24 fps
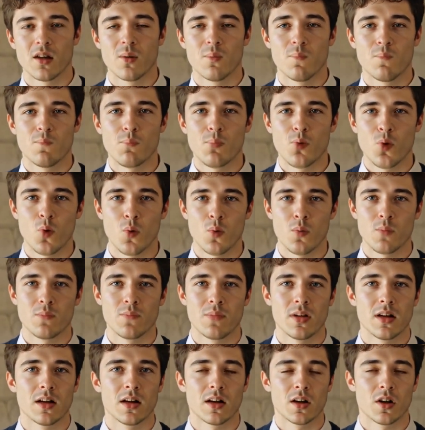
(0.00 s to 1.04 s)

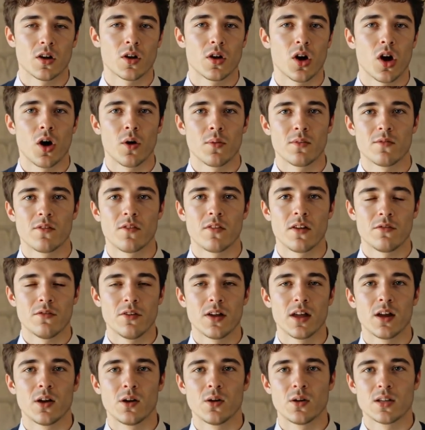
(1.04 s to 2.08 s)
Boom! Your Humva
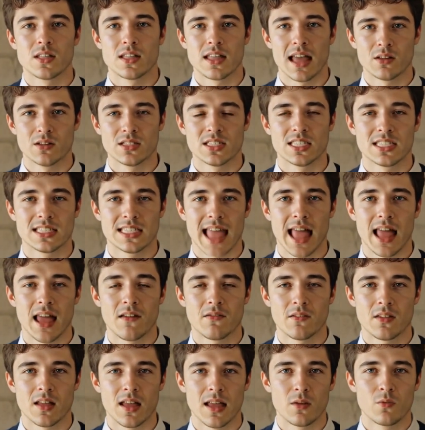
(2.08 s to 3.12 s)
video is now
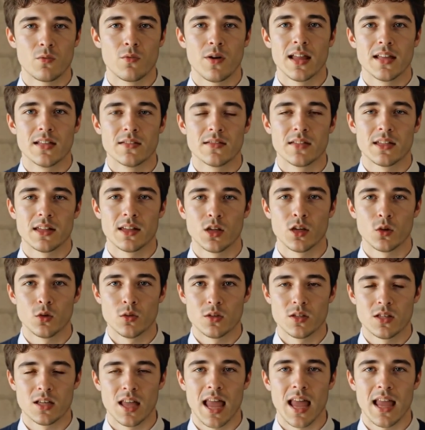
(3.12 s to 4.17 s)
saved and ready to be
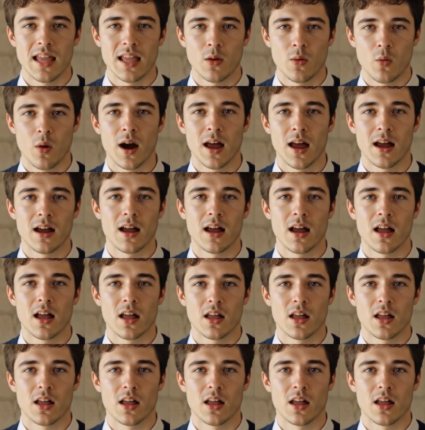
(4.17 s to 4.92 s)
used anywhere.